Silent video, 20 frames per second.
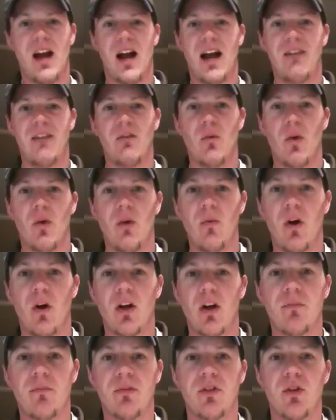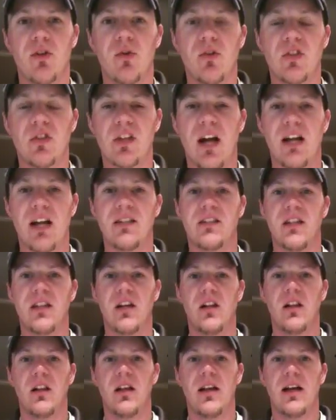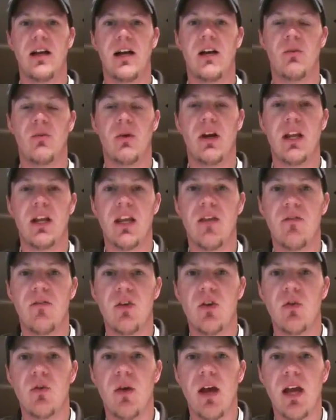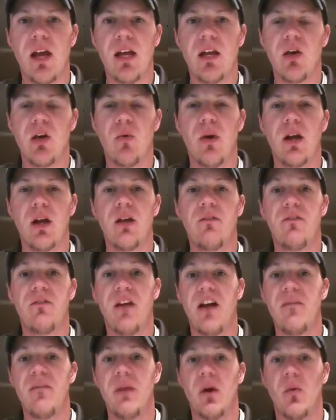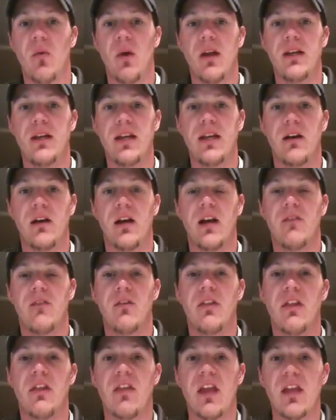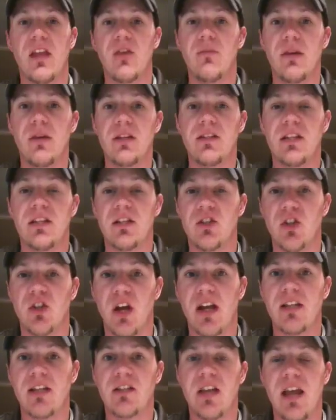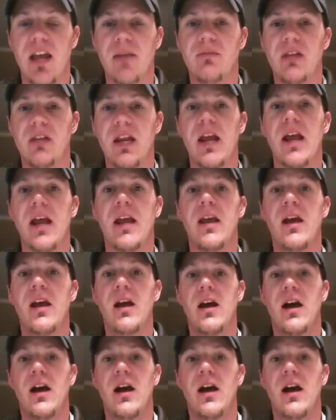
Hi, everyone. Welcome to Scottsdale. I wanted to give you a quick 5-minute rundown on everything that you missed in Giants camp today.